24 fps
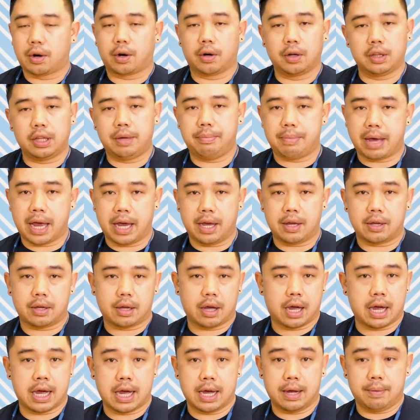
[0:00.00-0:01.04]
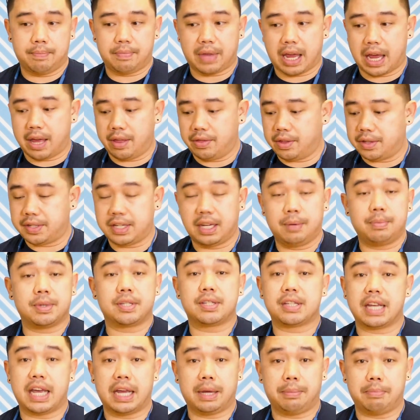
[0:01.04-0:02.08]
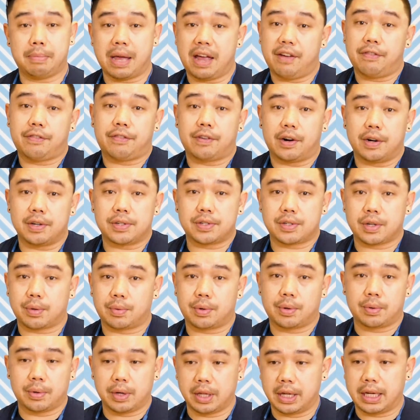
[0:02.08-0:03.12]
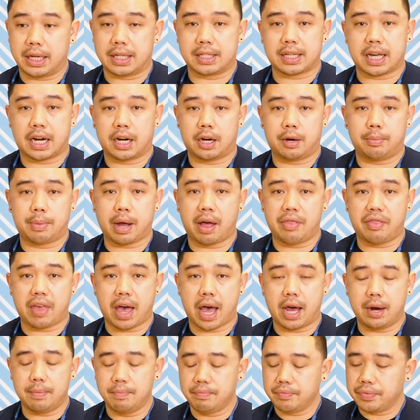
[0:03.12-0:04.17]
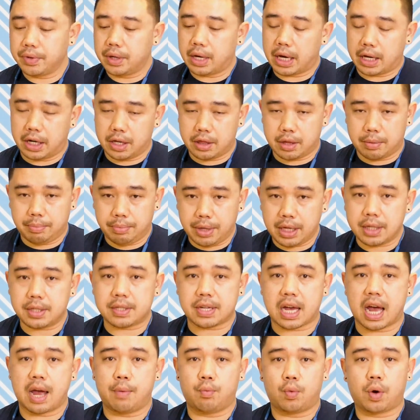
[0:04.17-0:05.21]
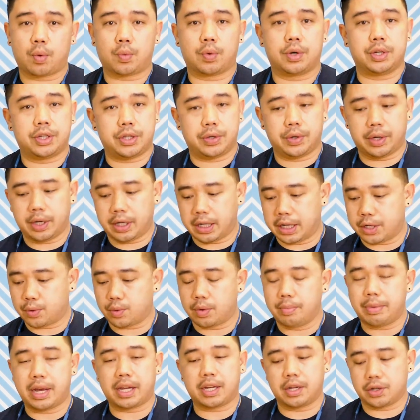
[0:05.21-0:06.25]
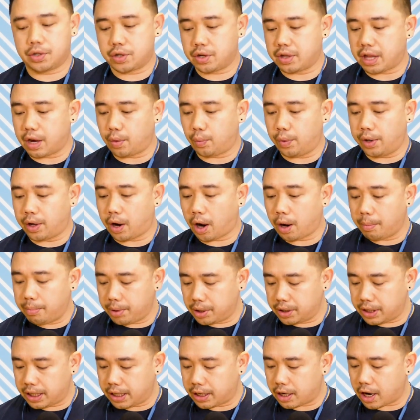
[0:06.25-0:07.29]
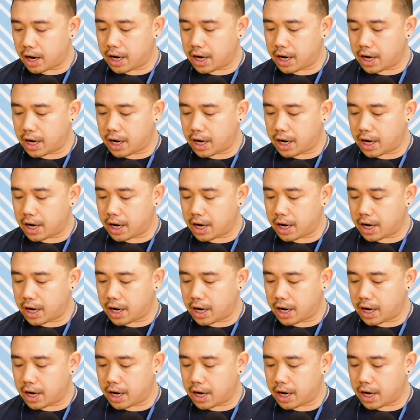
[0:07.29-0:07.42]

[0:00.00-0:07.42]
early May, and the team is saying May 1st, so we're really excited about that. And in the meantime, what we're doing is we're making sure that we are building